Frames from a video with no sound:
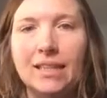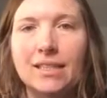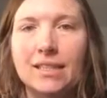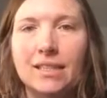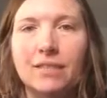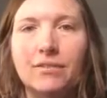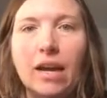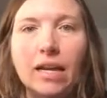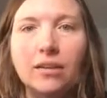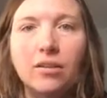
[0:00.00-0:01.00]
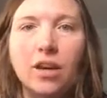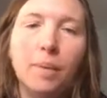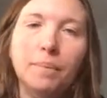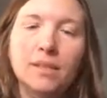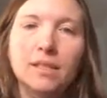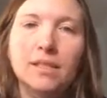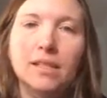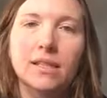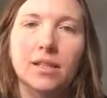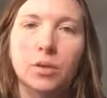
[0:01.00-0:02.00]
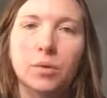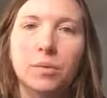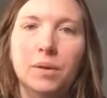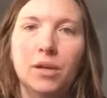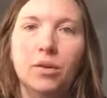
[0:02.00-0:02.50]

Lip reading: This is the final competency that you will be